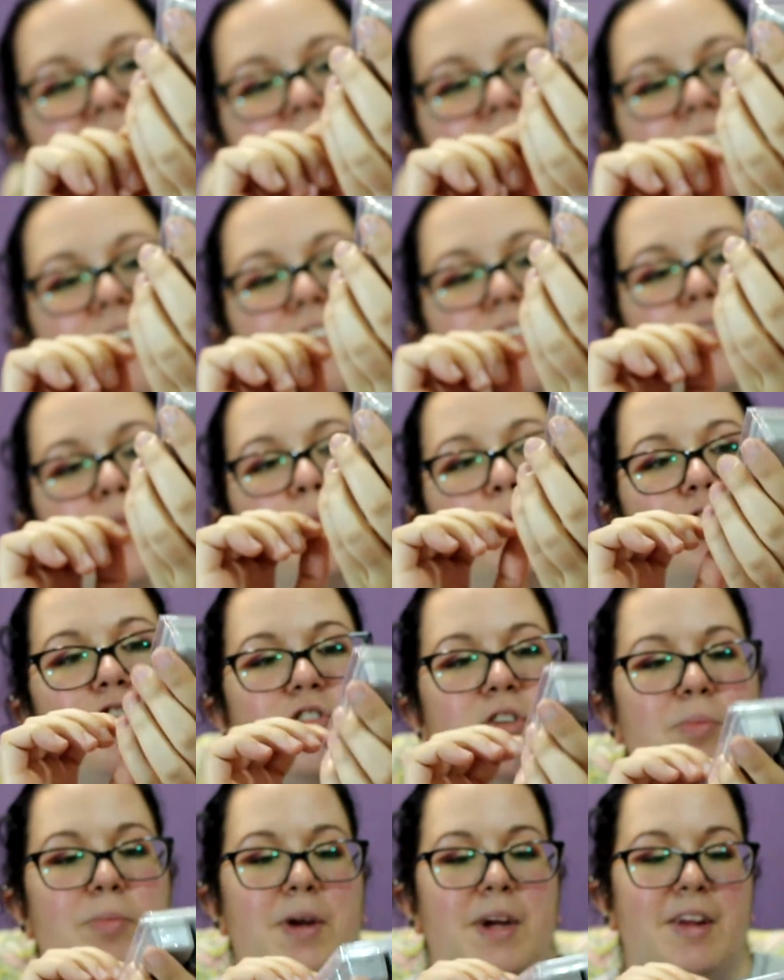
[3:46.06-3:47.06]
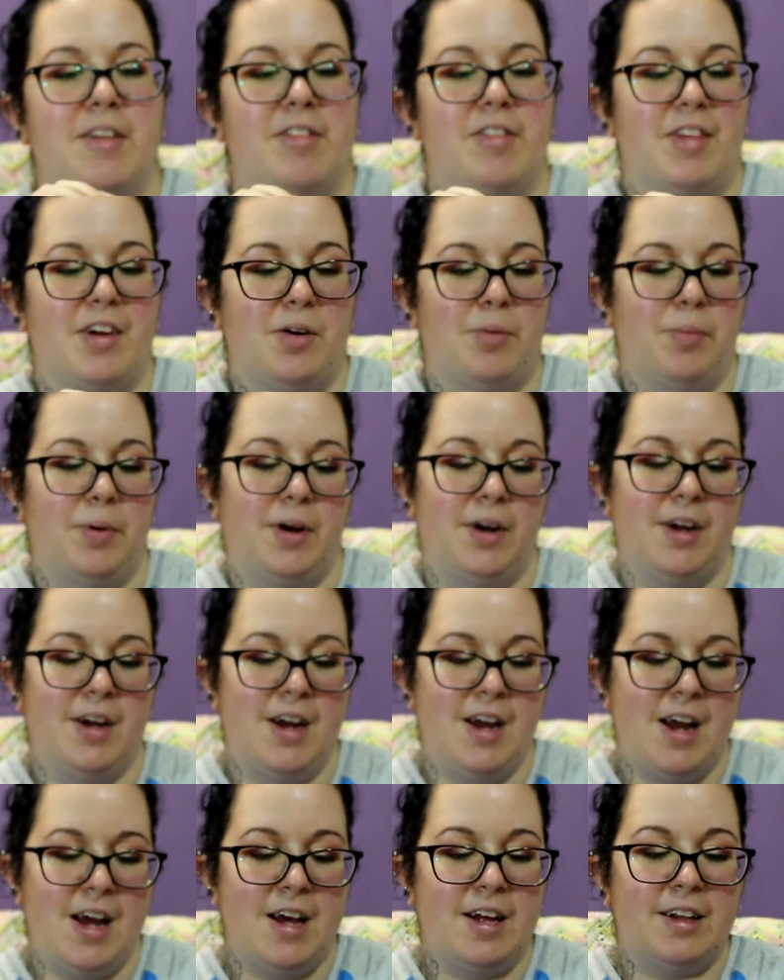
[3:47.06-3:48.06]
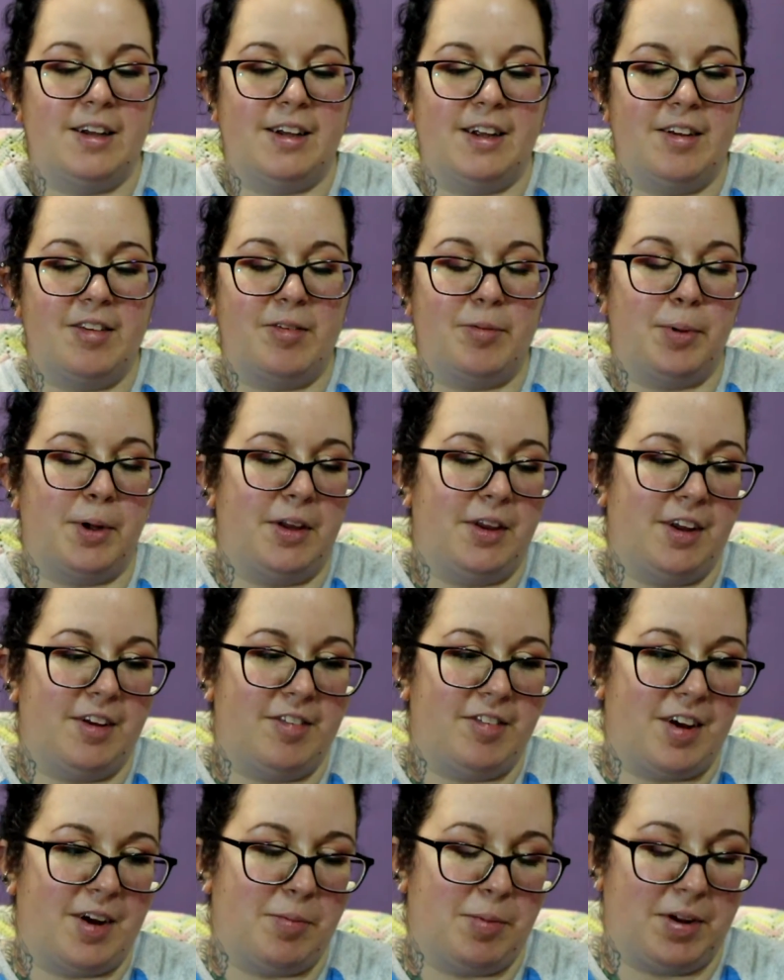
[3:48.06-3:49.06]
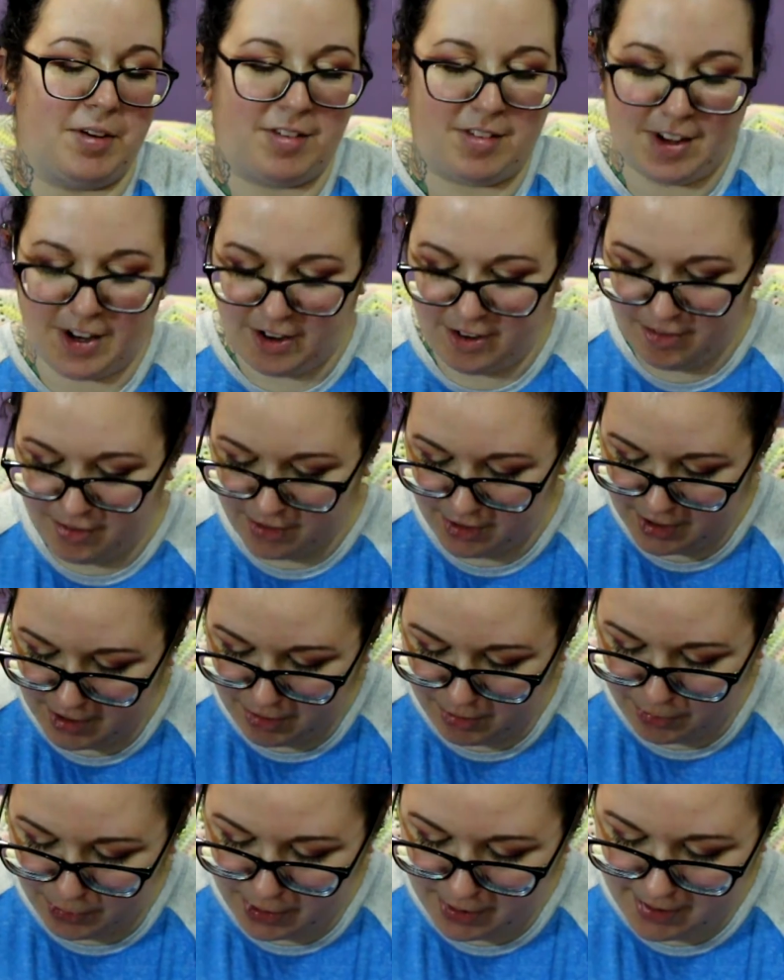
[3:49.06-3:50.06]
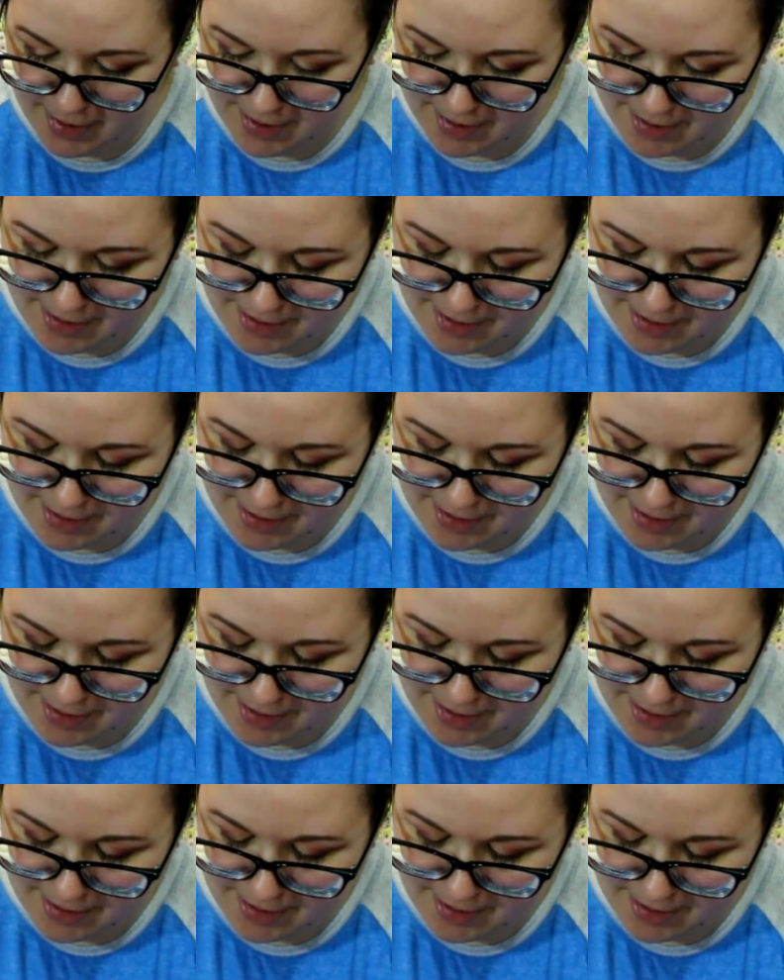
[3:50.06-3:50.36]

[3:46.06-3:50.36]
got smooshed up against there, but let's smell this. I'm excited for this one.